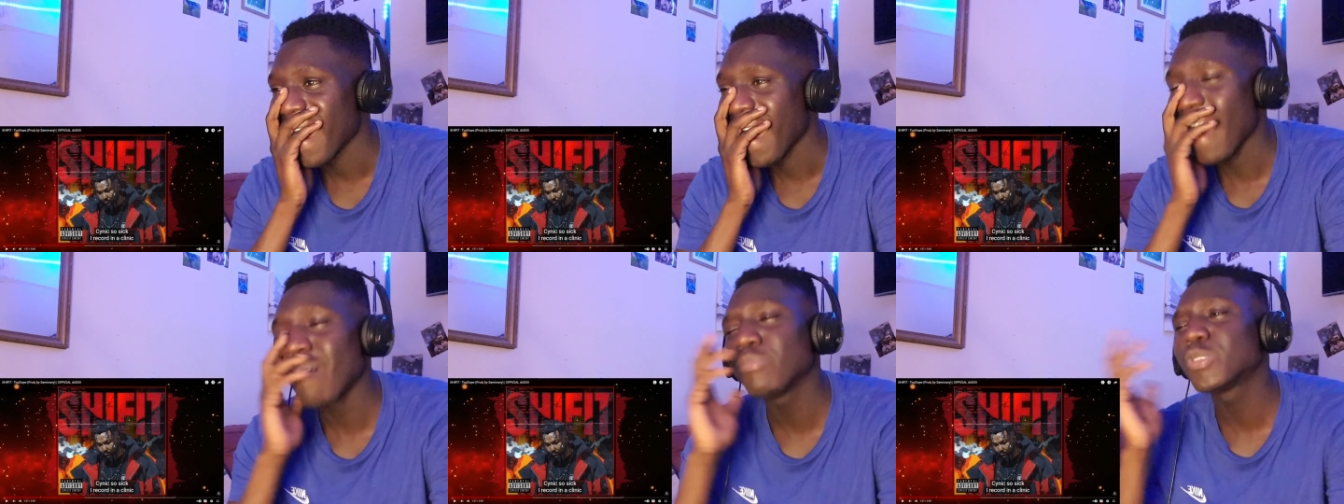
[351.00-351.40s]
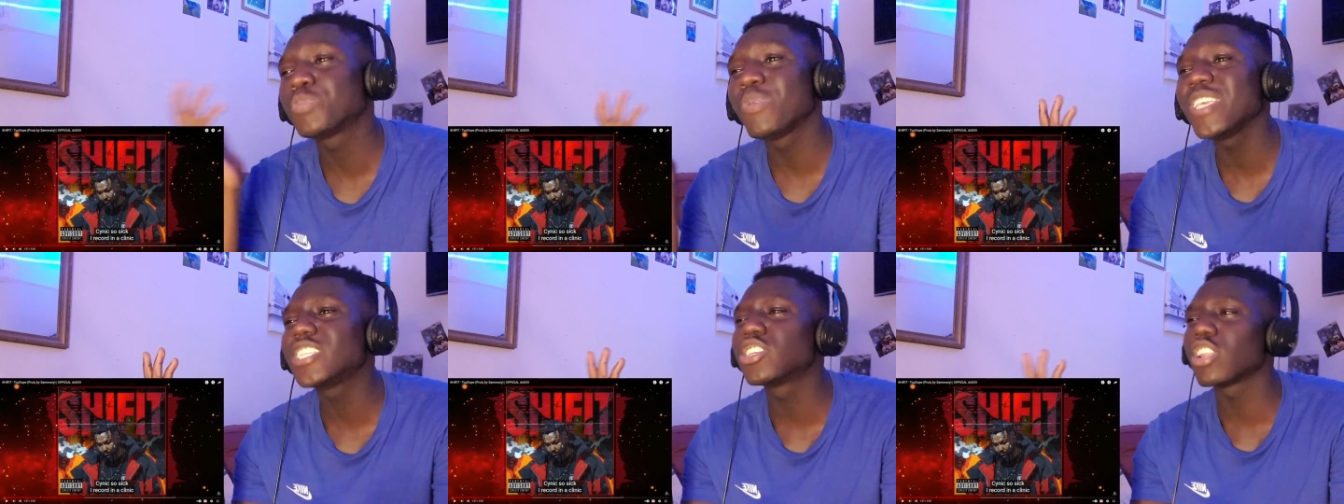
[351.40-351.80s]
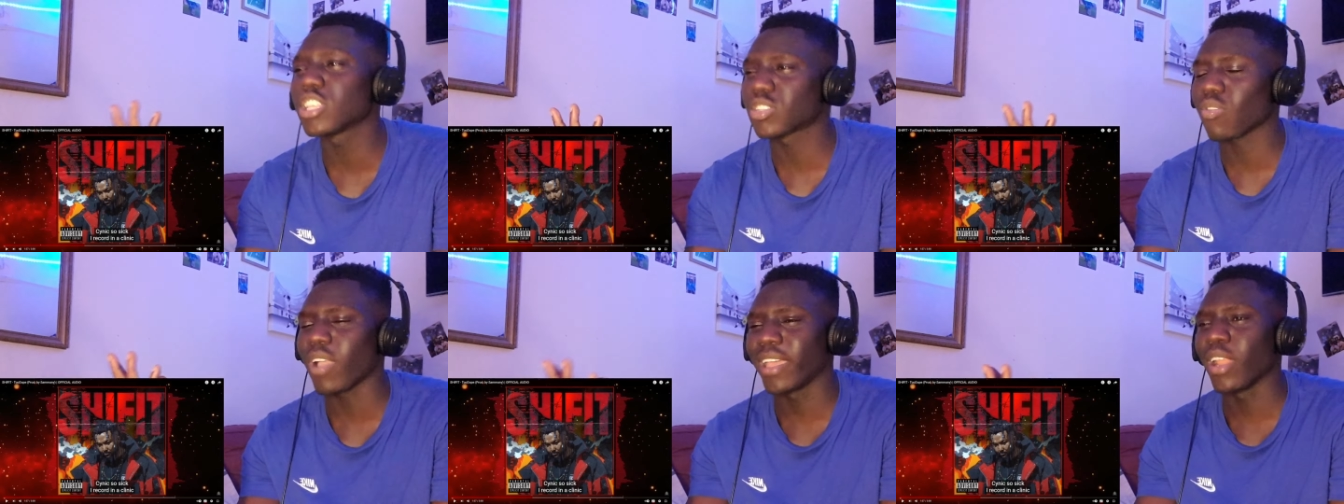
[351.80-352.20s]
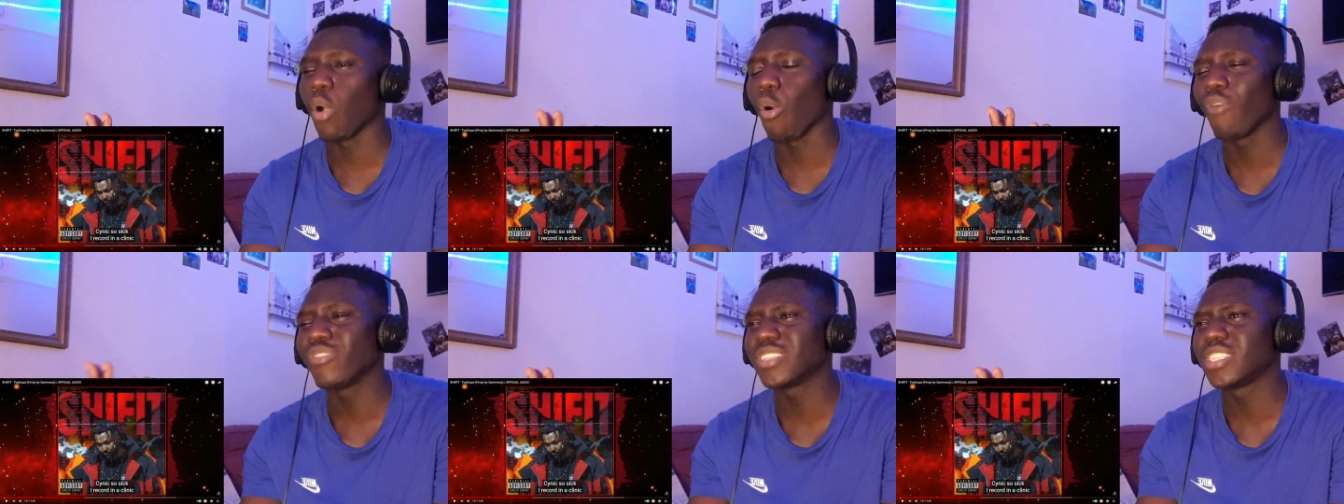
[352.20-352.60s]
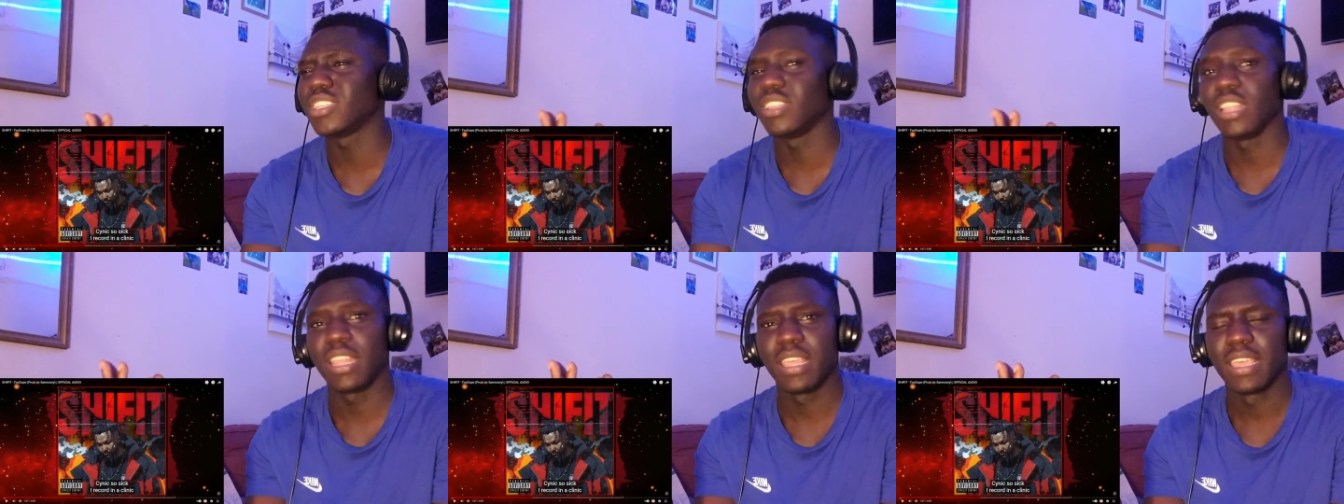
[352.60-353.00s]
I'm speechless right now,
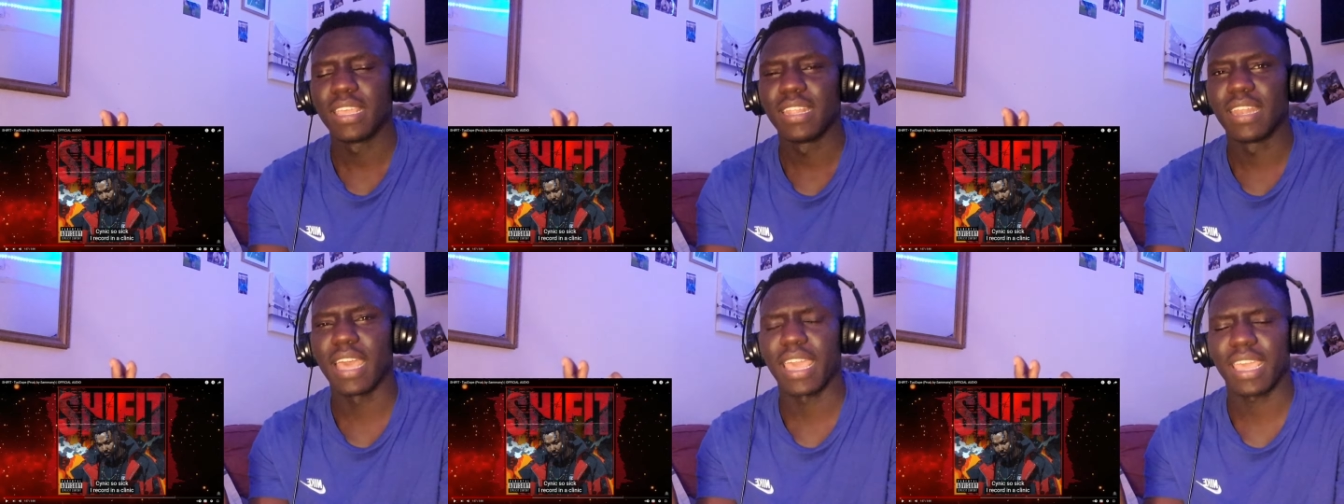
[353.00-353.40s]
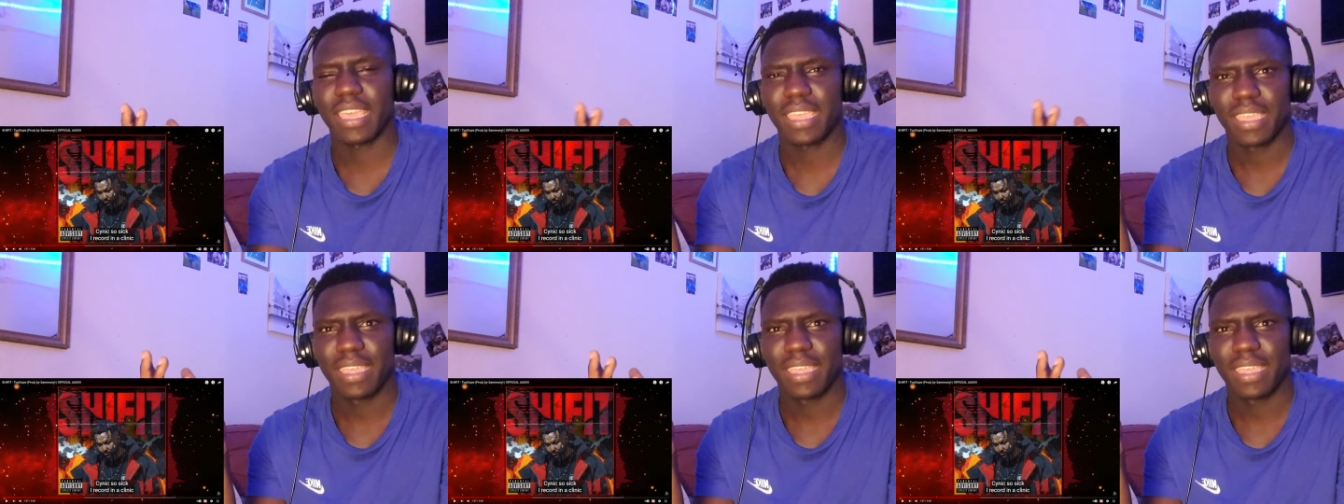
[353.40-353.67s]
obviously. Like,